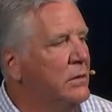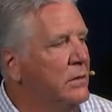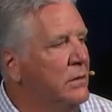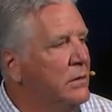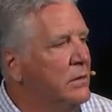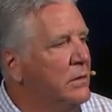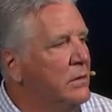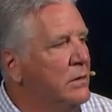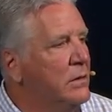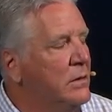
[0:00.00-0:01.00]

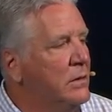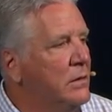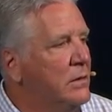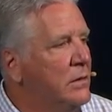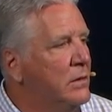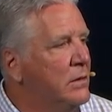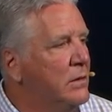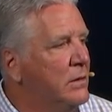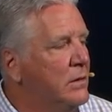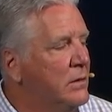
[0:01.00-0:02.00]

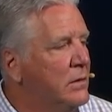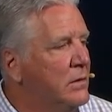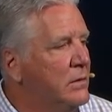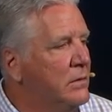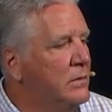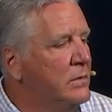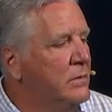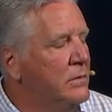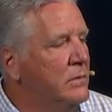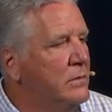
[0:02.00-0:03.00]

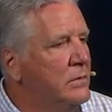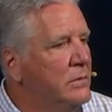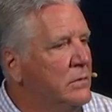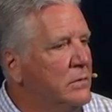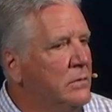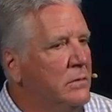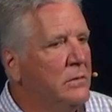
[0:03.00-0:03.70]
Nothing is said.